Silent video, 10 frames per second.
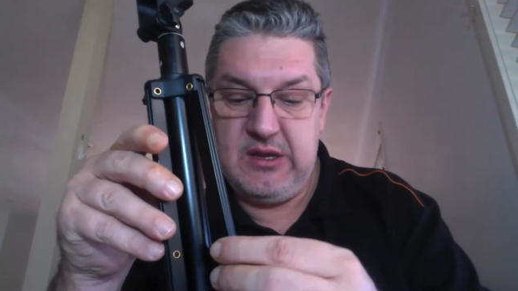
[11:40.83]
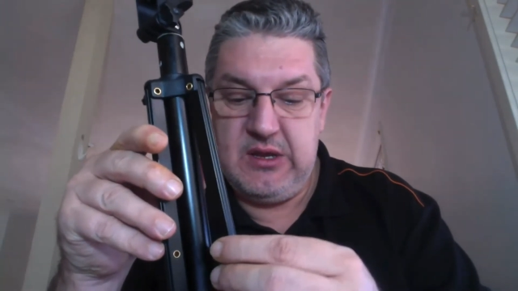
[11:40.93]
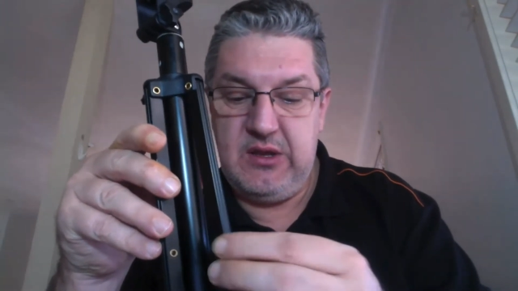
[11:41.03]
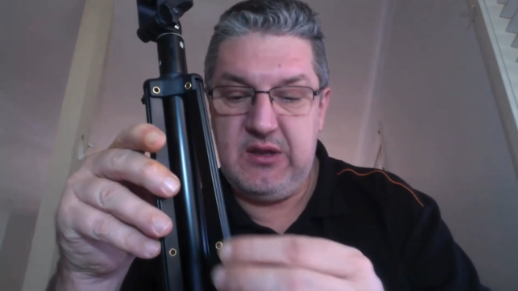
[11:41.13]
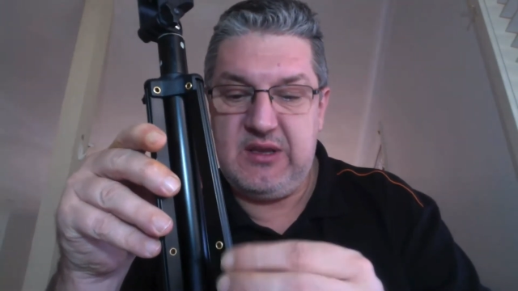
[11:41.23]

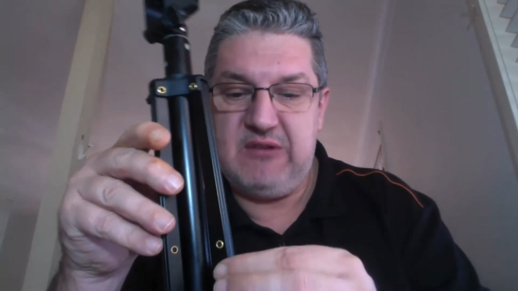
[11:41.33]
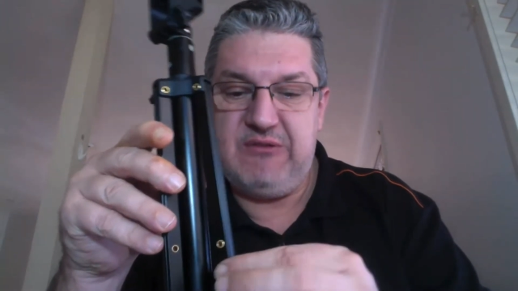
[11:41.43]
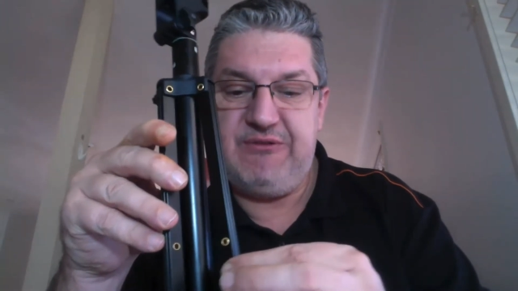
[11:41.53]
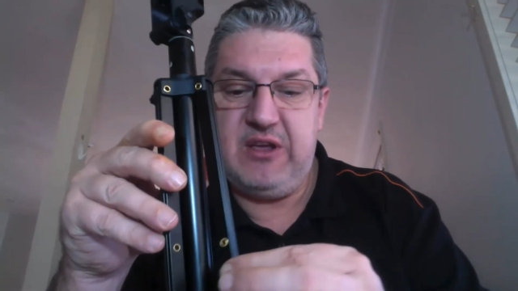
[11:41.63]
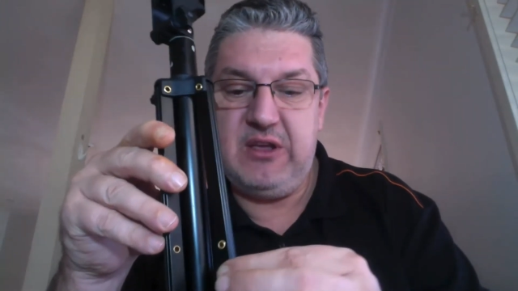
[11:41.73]
You can
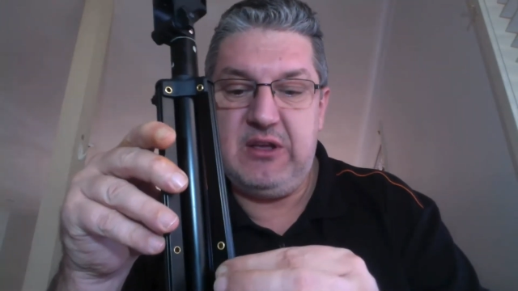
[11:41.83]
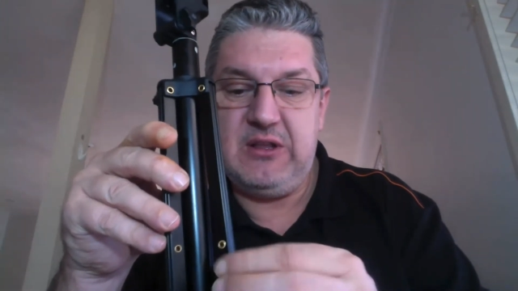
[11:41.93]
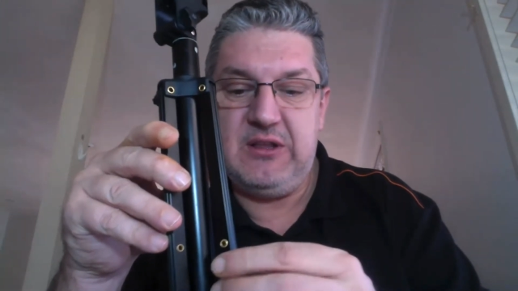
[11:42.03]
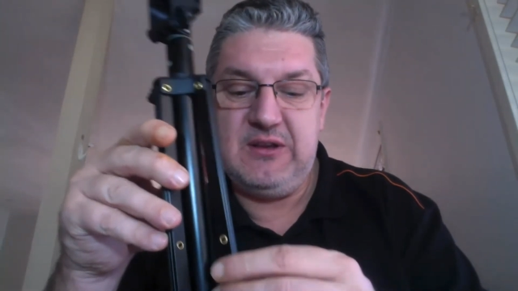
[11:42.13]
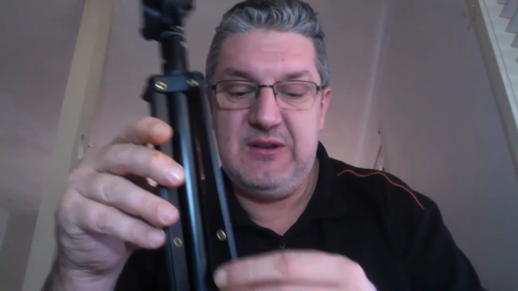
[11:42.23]

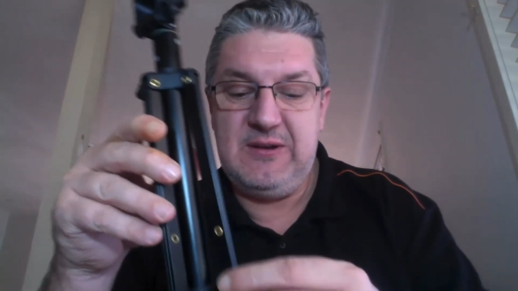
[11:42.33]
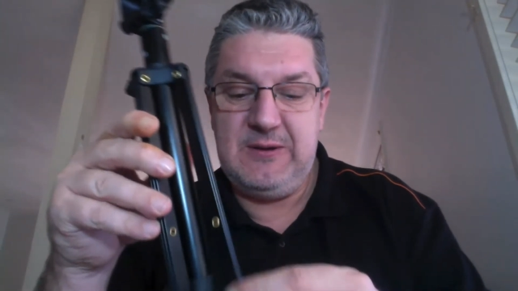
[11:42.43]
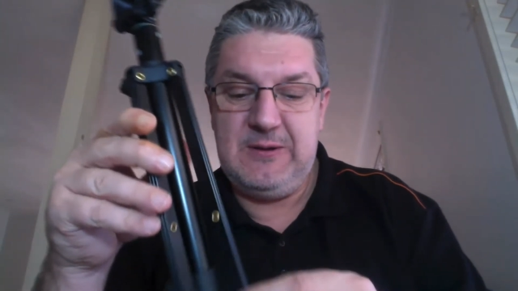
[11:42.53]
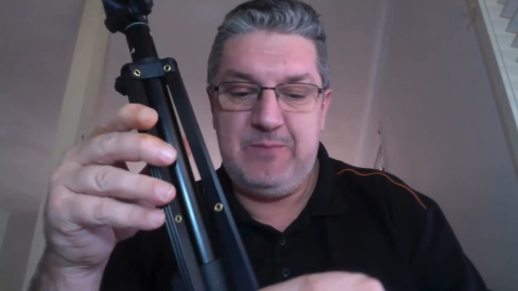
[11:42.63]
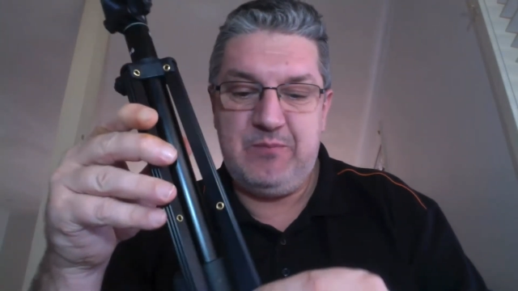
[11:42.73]
feel
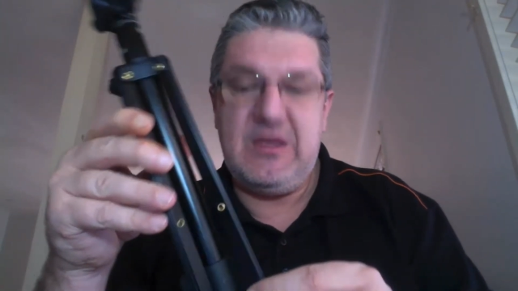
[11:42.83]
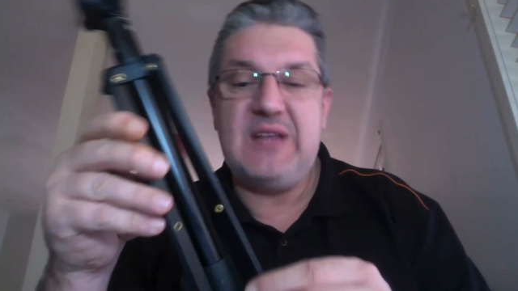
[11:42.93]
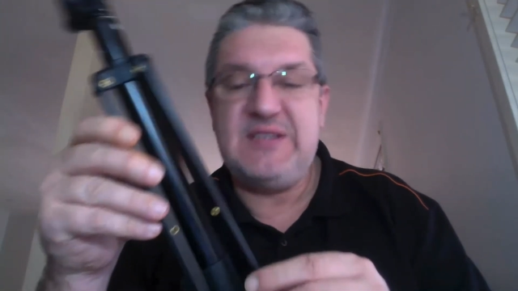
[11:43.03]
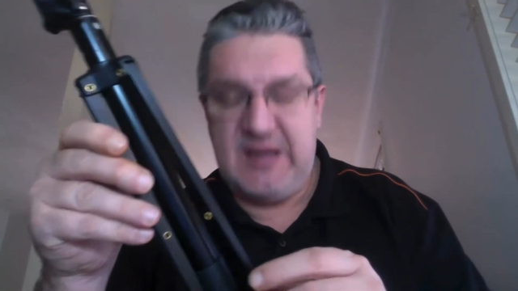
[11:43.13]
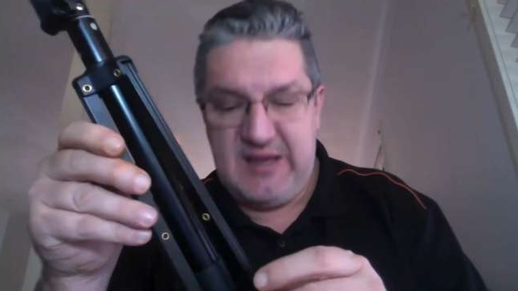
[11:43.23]

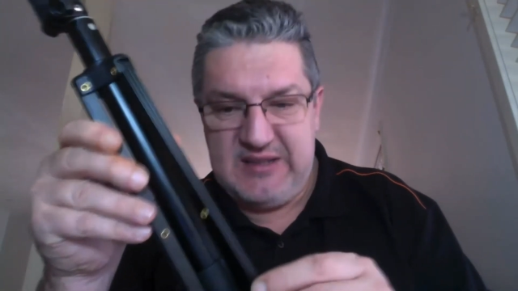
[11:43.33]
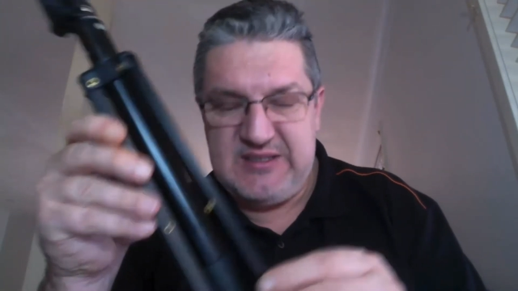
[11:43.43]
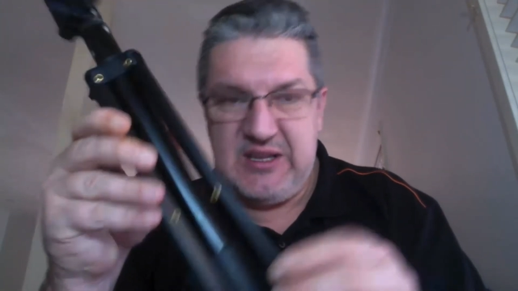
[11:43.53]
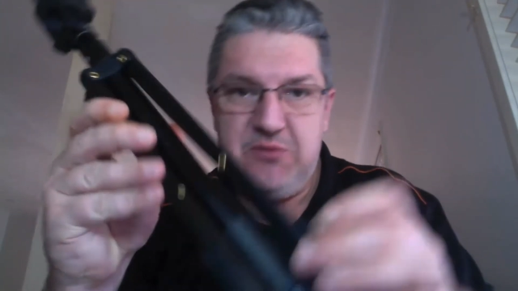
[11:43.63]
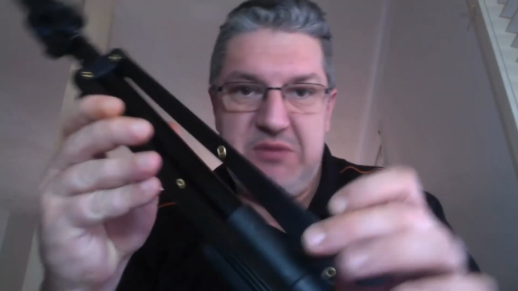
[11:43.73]
it's
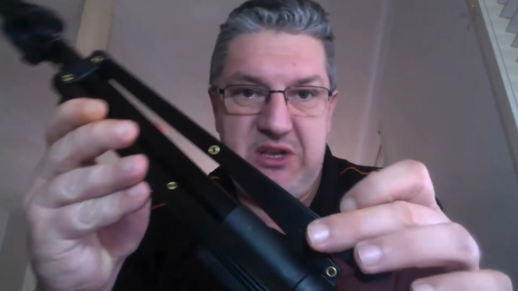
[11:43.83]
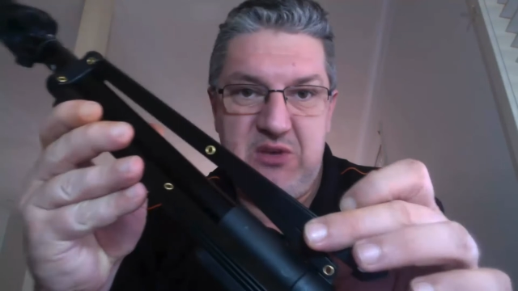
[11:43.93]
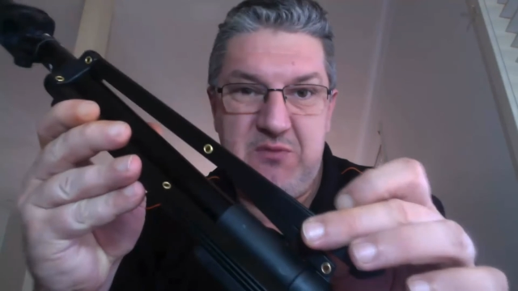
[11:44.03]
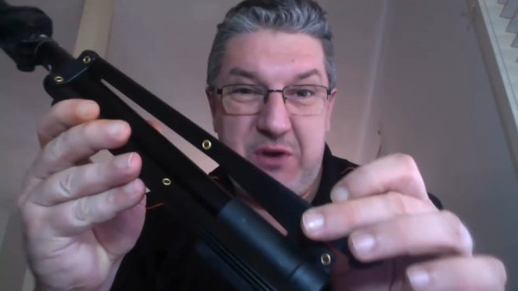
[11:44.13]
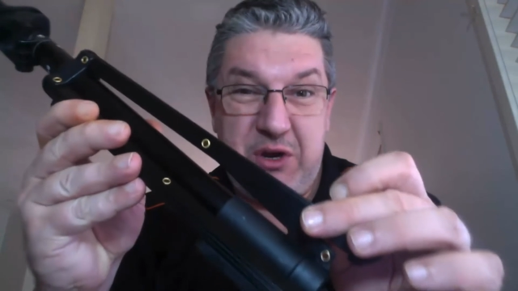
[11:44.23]
aluminium,
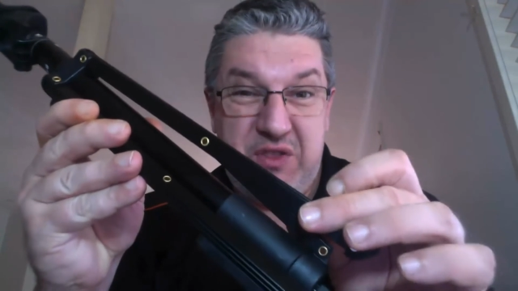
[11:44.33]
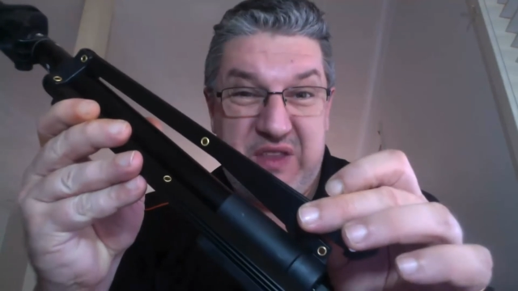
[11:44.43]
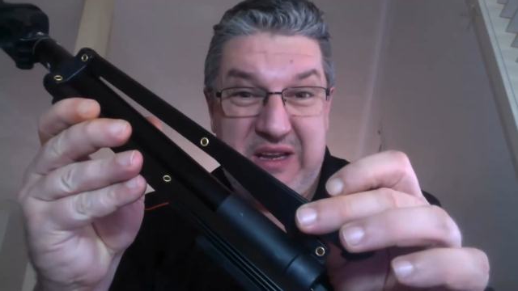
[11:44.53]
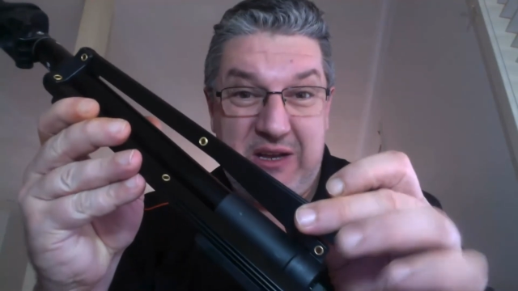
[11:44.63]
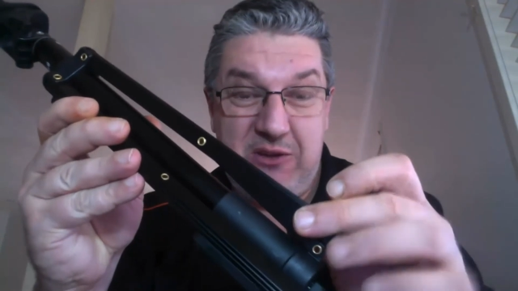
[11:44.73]
very thin
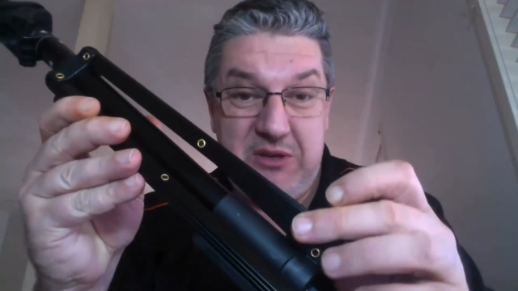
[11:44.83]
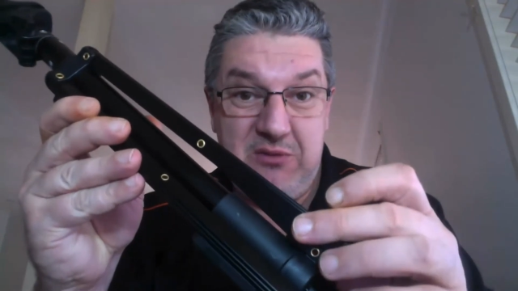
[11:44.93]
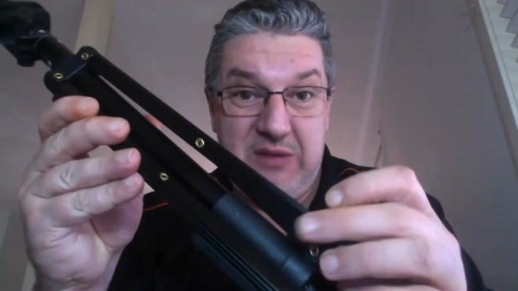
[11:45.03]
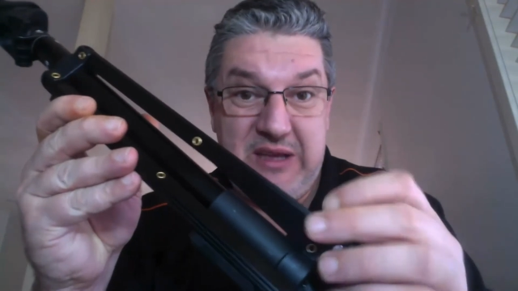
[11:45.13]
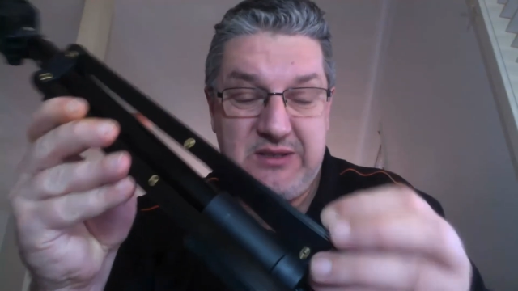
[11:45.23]
aluminium
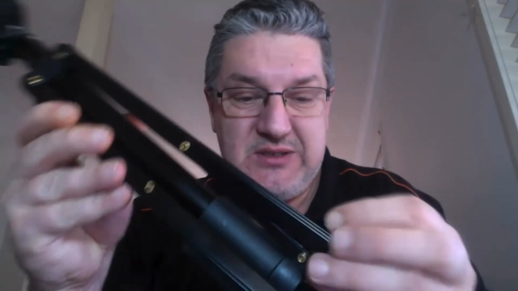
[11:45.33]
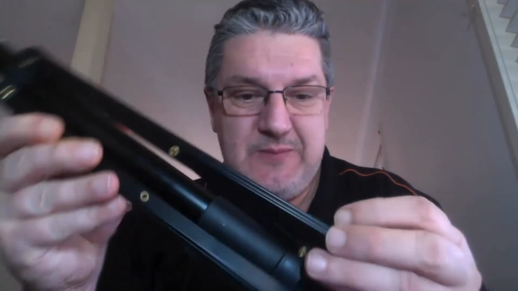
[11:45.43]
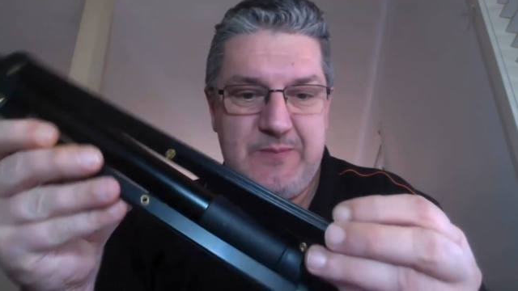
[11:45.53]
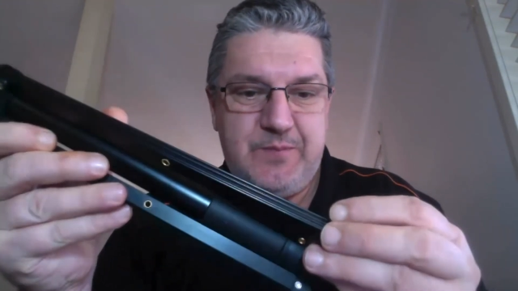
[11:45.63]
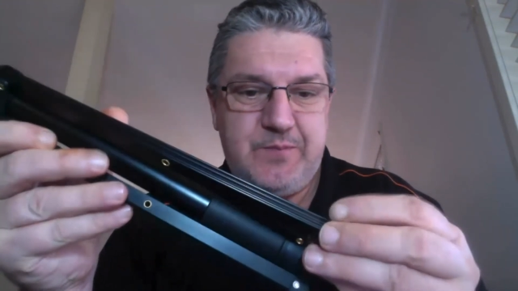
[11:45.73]
legs.
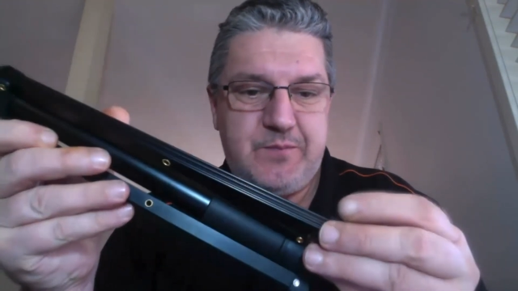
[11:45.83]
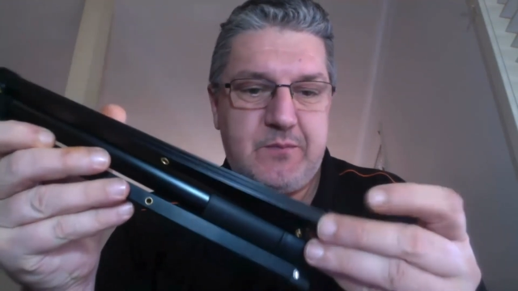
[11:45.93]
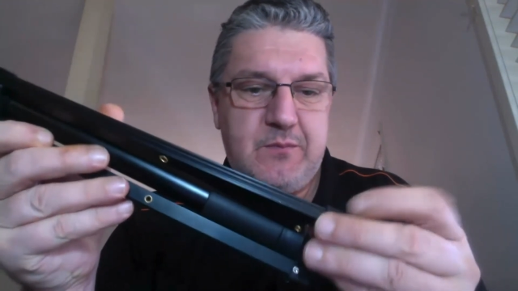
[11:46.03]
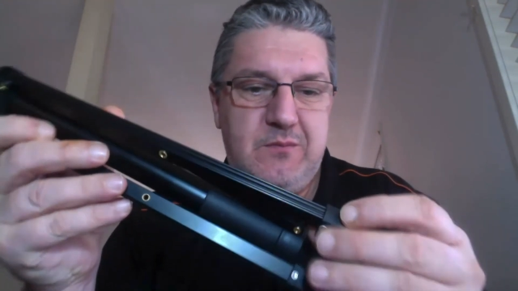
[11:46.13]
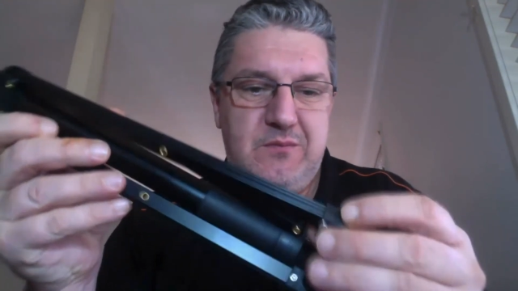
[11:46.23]

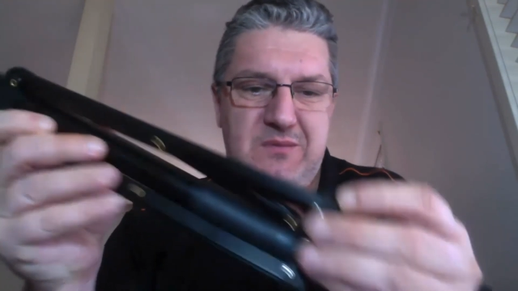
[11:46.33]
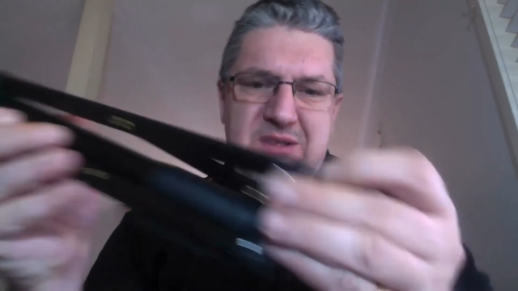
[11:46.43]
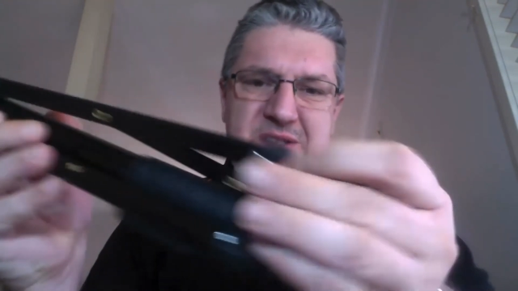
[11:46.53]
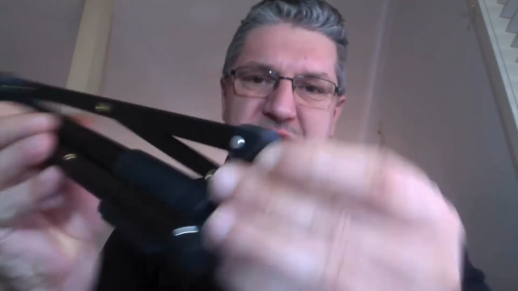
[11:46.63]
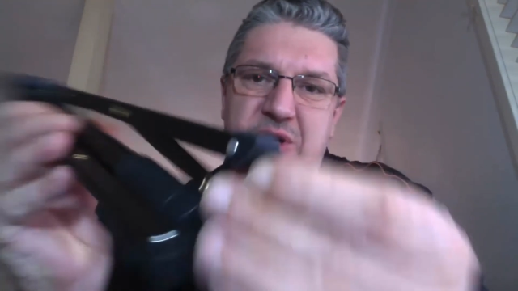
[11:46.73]

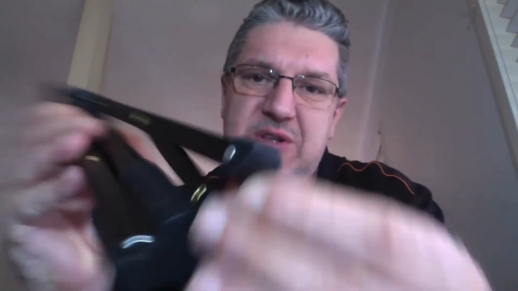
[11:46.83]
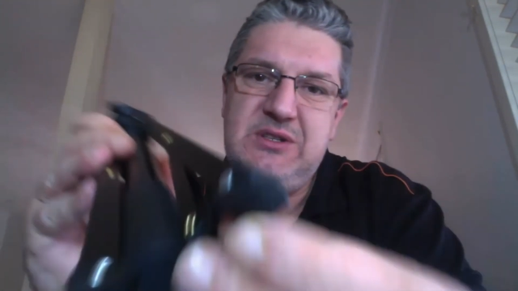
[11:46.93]
It's got